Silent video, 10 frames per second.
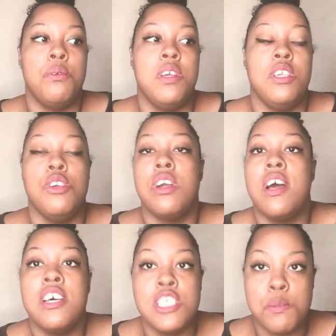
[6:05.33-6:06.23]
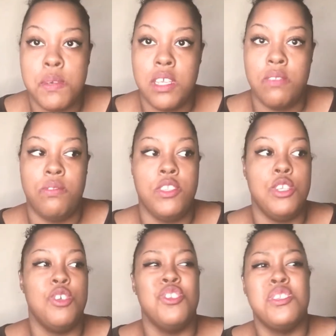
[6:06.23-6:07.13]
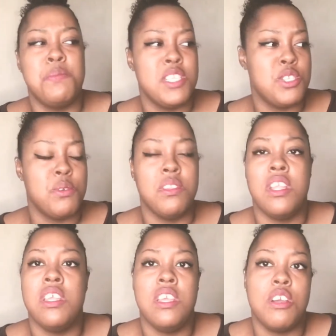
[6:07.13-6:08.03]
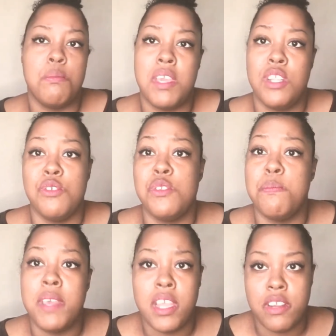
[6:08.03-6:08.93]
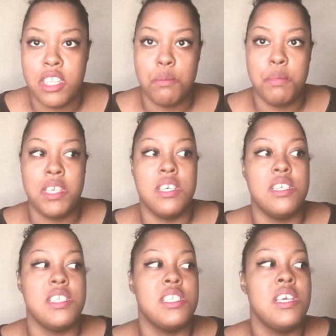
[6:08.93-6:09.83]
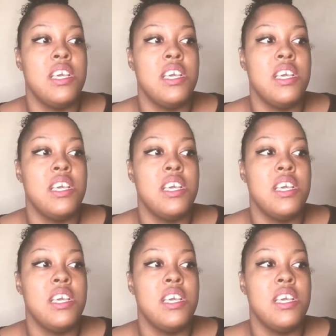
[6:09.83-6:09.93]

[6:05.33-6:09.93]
and you're a husband, you speak to another young man who's married because